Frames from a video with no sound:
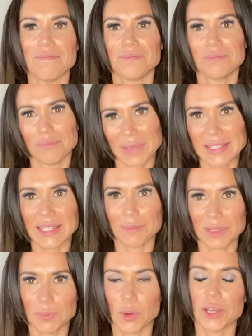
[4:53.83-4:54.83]
my son
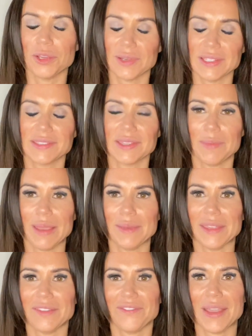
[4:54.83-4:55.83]
was born, who is the baby
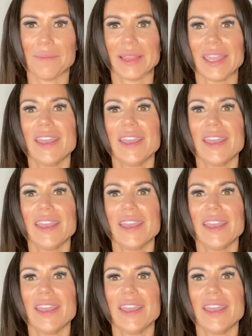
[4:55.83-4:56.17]
of the family.